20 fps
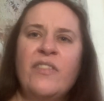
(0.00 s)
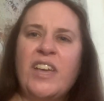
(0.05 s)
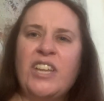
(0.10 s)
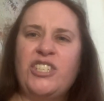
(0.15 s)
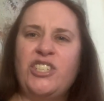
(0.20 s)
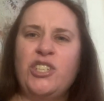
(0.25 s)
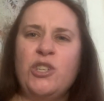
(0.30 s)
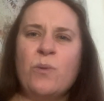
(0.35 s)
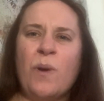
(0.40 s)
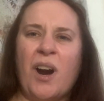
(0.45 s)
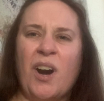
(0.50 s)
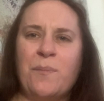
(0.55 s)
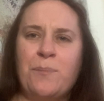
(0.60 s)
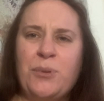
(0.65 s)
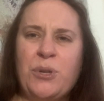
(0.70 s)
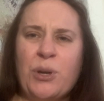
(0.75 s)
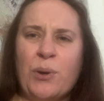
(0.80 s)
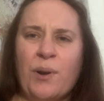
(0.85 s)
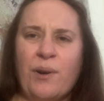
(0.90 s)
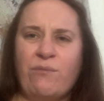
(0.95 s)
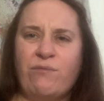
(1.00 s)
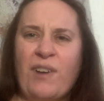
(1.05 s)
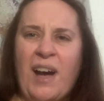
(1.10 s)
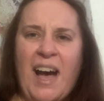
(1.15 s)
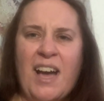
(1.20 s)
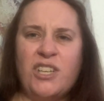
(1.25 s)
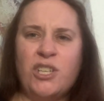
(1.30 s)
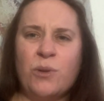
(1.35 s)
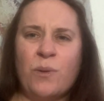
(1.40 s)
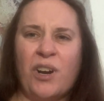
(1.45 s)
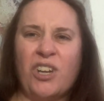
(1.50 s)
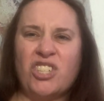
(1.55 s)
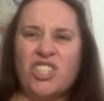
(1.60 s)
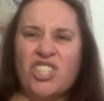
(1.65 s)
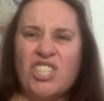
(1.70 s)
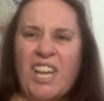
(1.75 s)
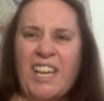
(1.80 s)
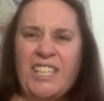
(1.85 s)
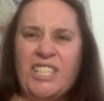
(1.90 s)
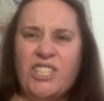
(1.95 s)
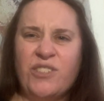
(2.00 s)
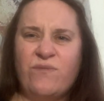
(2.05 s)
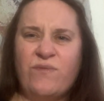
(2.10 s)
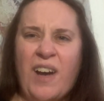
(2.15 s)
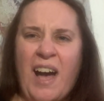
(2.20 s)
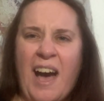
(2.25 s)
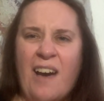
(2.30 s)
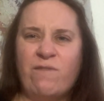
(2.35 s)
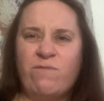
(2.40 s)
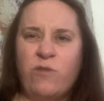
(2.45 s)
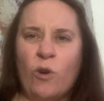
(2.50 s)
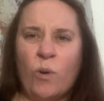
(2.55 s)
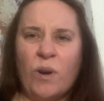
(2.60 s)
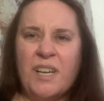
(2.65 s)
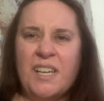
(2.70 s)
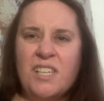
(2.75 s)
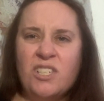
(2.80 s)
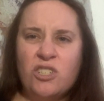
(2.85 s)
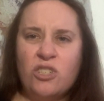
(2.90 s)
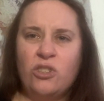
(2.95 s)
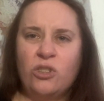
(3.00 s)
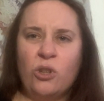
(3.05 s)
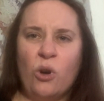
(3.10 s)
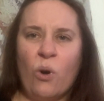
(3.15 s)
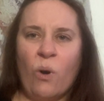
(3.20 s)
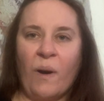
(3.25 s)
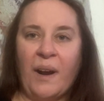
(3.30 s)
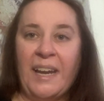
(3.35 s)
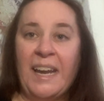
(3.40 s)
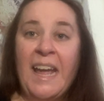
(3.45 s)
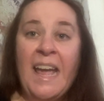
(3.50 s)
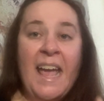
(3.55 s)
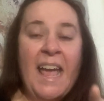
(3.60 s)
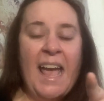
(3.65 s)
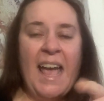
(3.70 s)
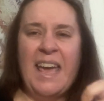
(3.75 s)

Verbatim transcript: that you are purified, you are sanctified for his glory.